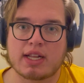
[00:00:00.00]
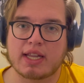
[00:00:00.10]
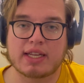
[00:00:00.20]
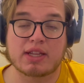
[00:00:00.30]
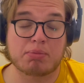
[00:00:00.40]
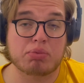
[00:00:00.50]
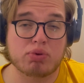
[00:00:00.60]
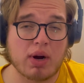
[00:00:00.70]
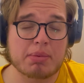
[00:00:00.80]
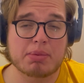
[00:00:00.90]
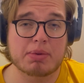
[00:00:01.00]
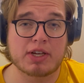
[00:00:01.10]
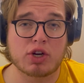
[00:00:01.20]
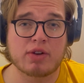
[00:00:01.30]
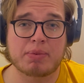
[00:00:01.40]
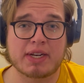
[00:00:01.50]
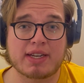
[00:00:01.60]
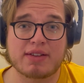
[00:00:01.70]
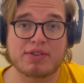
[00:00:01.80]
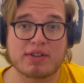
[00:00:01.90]
like there probably could have been a
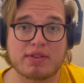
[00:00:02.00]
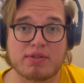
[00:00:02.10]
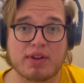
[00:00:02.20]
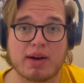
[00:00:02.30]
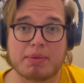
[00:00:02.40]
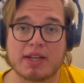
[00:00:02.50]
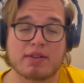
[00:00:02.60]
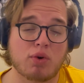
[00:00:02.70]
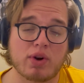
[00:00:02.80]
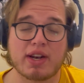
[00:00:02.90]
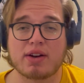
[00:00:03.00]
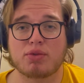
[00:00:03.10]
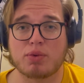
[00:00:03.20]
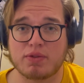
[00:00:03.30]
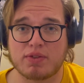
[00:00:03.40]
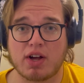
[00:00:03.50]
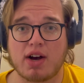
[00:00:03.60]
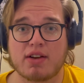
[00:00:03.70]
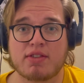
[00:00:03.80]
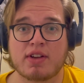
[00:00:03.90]
defensive stop and the 49ers would have
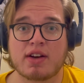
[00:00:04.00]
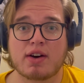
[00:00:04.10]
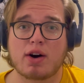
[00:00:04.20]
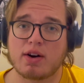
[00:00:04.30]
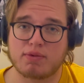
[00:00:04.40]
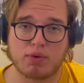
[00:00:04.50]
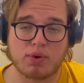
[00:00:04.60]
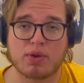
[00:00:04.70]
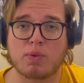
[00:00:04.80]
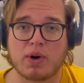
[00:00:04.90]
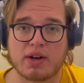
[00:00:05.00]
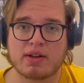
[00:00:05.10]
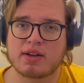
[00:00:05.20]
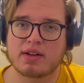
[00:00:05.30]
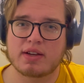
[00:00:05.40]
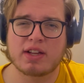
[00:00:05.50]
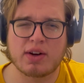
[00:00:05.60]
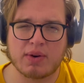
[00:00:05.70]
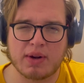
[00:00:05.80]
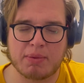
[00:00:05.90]
lost on fourth and one. You
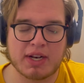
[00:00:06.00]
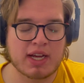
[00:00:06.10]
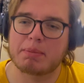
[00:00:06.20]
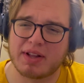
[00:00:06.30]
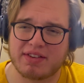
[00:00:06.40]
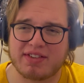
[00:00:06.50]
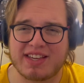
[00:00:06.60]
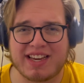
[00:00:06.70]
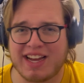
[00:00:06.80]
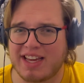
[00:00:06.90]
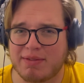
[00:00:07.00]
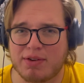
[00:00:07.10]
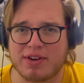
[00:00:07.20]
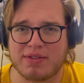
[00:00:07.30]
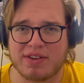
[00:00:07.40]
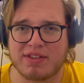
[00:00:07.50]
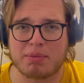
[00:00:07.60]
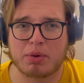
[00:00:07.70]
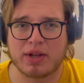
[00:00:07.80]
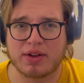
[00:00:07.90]
know what I mean? Plus, you got to give your defense a
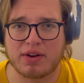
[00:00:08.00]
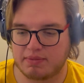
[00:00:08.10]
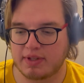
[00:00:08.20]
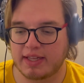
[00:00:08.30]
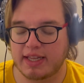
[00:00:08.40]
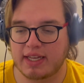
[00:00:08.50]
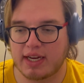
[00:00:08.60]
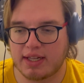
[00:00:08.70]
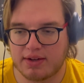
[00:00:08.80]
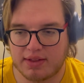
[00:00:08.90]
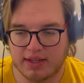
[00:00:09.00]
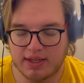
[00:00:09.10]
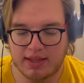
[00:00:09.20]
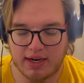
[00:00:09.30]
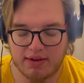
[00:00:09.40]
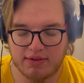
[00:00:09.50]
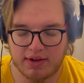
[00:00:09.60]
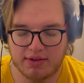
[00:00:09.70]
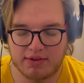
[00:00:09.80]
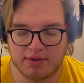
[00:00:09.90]
breather. Then the other thing that I
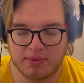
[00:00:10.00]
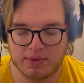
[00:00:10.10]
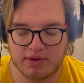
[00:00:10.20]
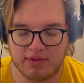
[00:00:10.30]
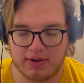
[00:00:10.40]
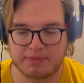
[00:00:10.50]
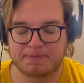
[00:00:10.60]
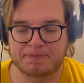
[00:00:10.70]
saw too was um,